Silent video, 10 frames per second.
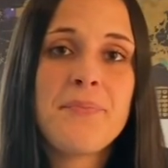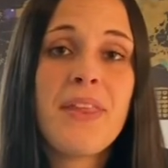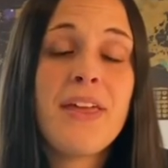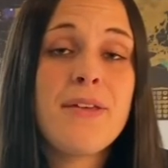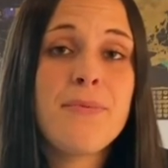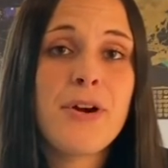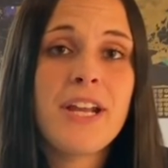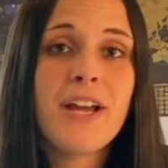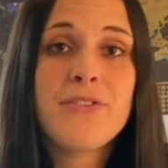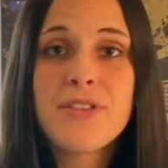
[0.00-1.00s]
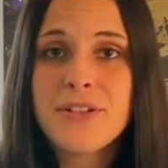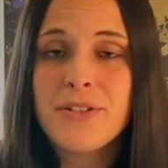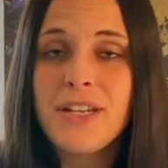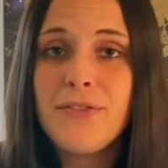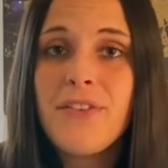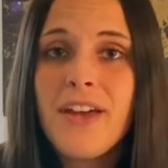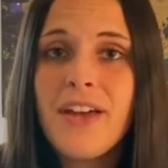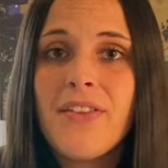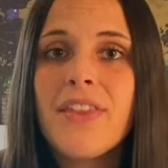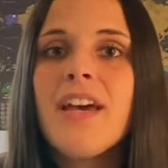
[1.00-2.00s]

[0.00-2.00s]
in the morning of the 25th.